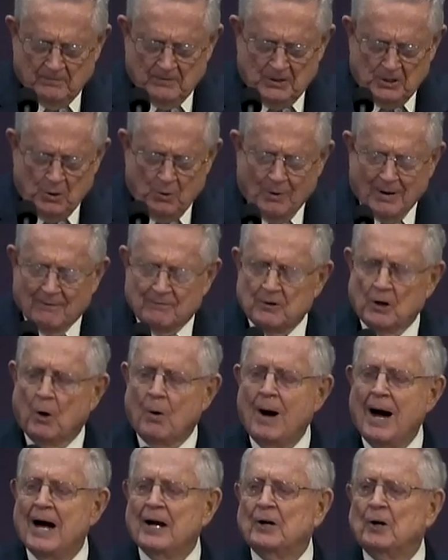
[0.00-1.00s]
You have no
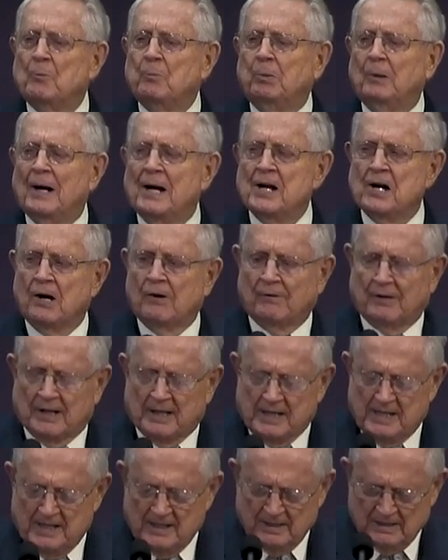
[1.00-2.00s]
higher
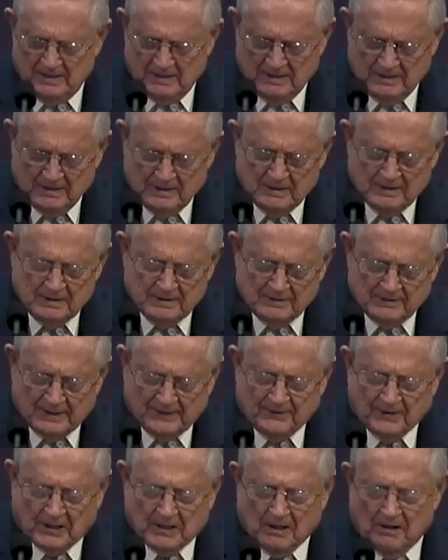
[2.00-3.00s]
priority
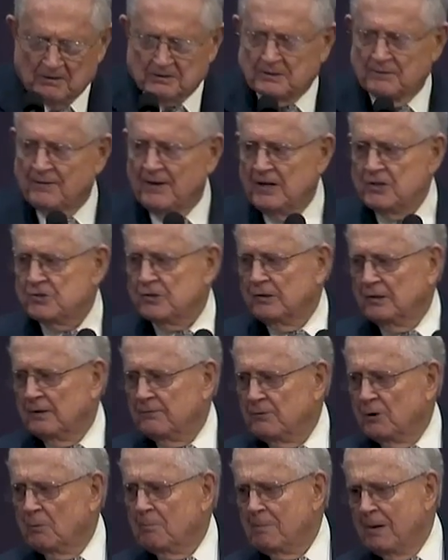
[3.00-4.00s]
than the cultivation
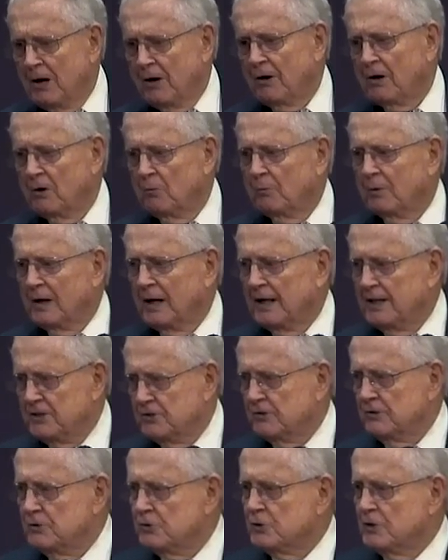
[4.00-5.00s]
of your marital
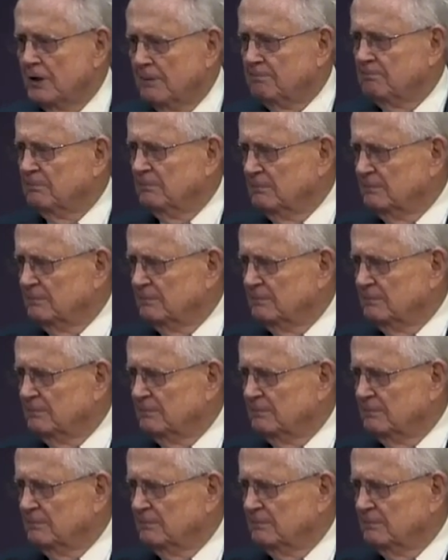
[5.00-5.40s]
relationship.